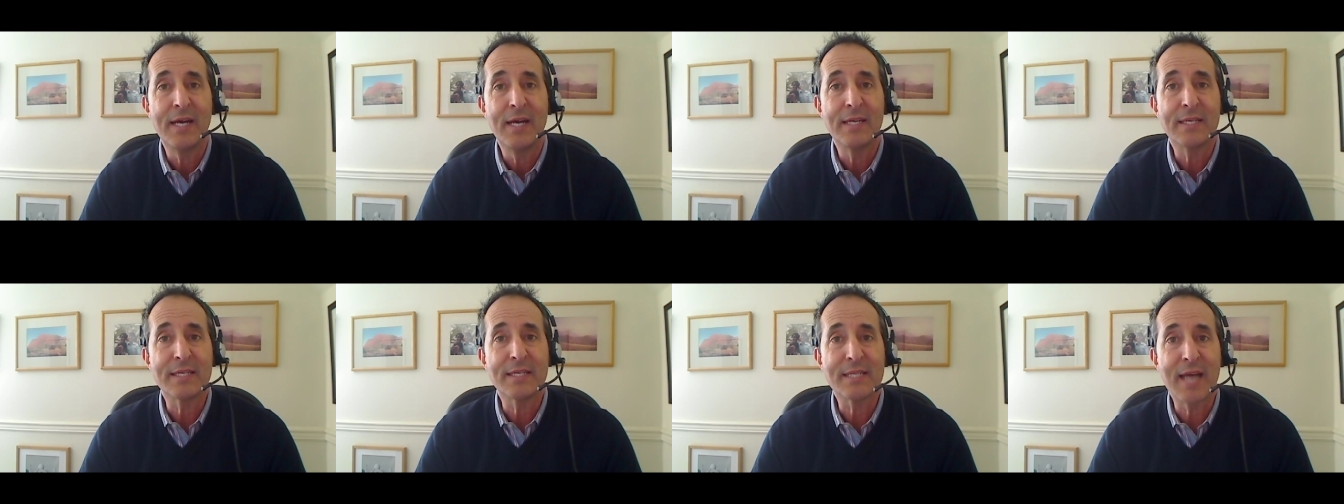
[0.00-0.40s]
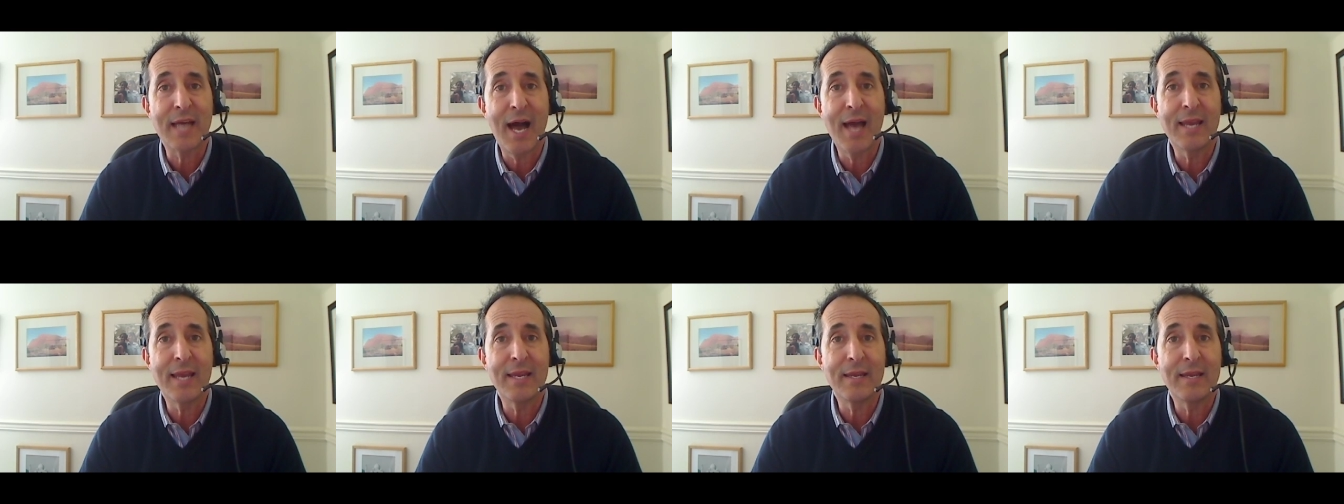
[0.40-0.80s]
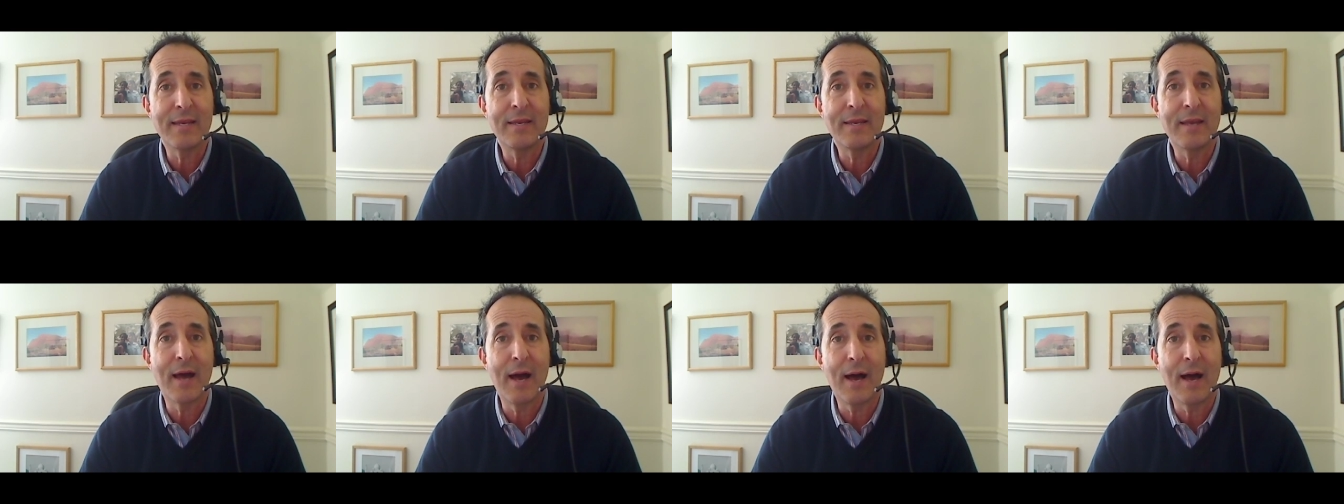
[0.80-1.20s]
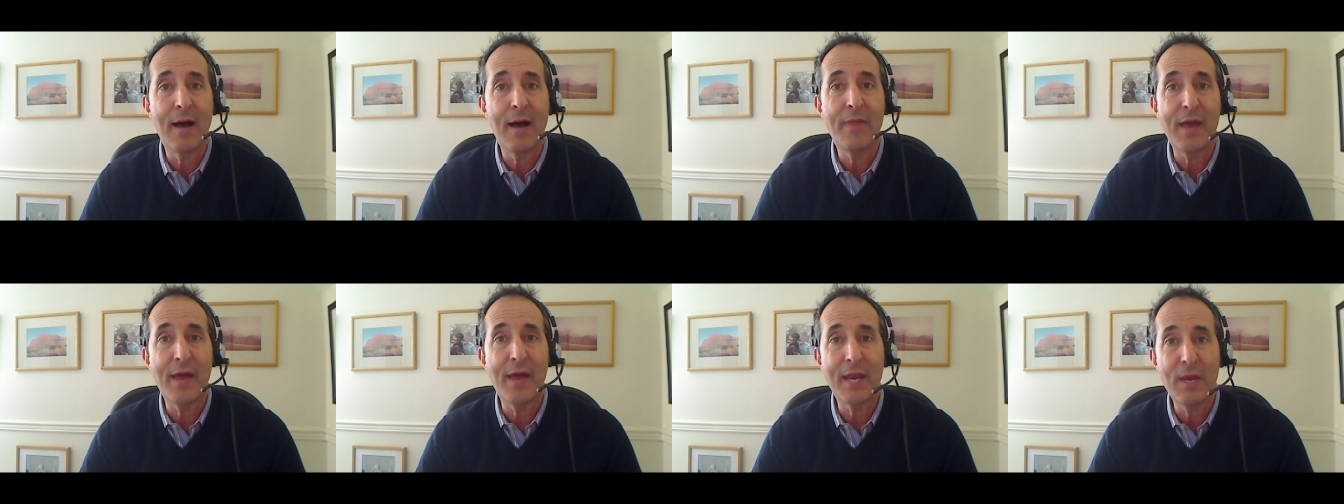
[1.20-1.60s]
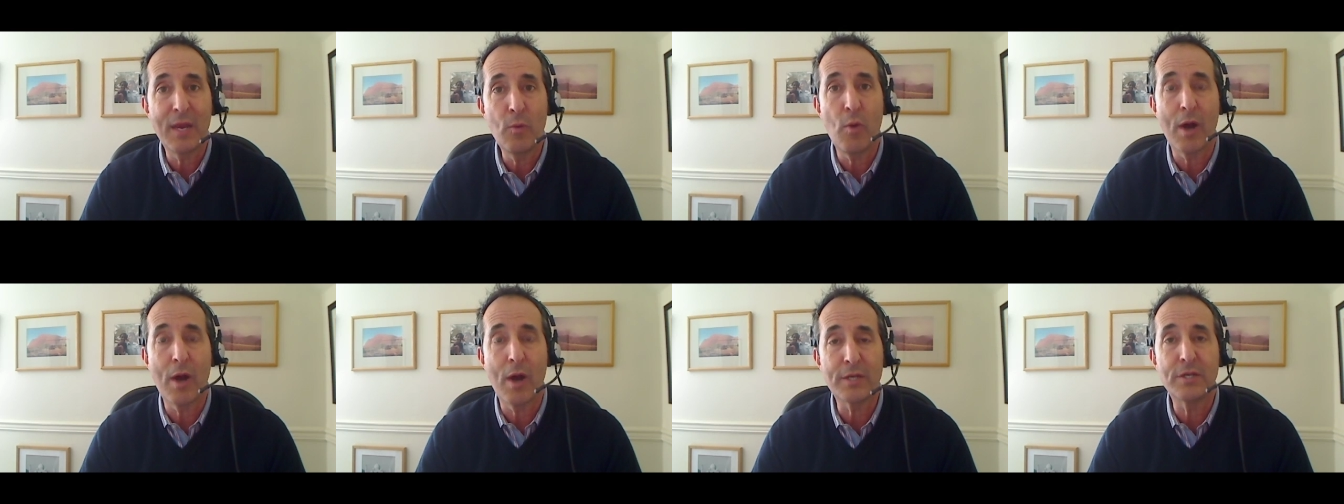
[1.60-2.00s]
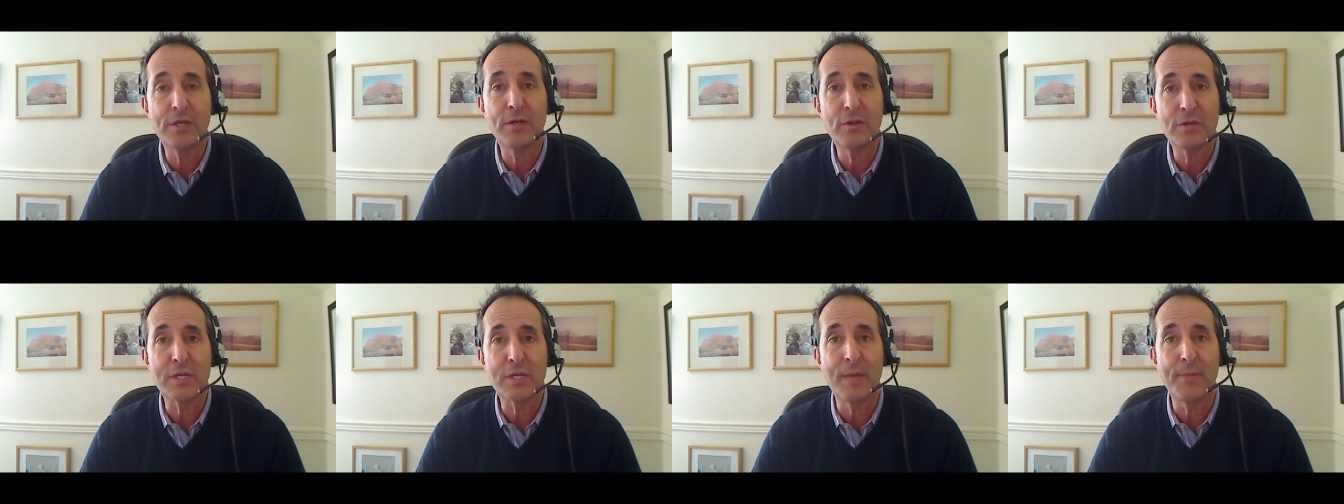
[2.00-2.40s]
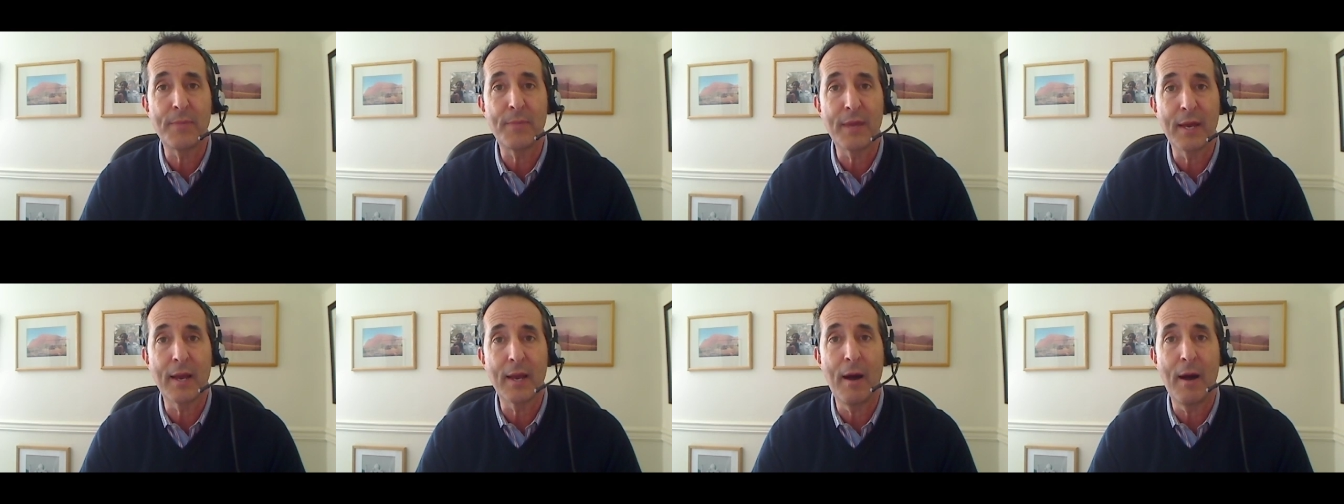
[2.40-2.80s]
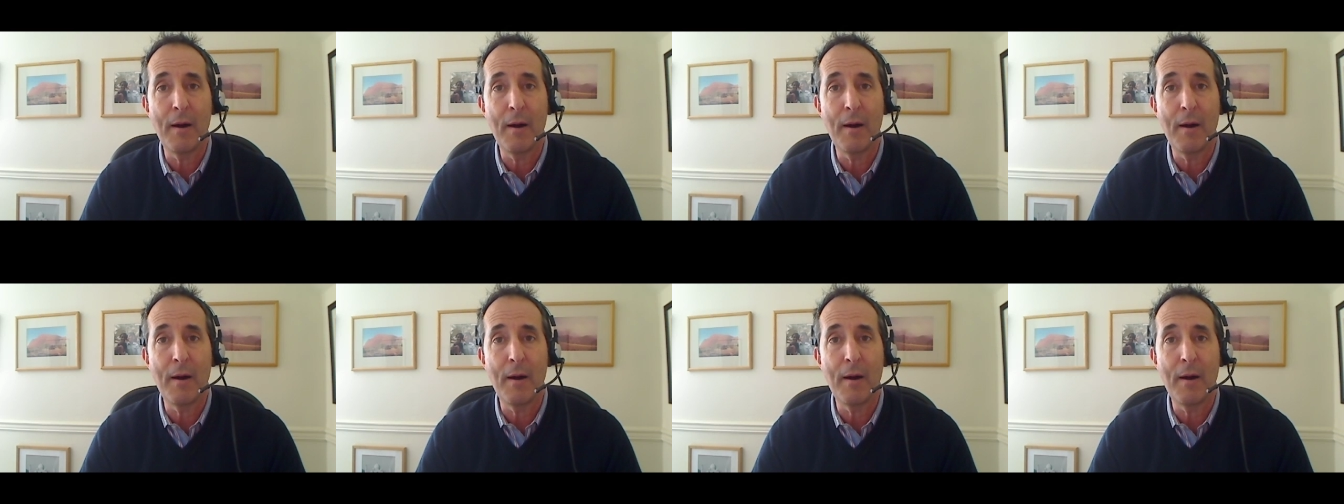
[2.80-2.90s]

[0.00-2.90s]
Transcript: decided that he wanted to do something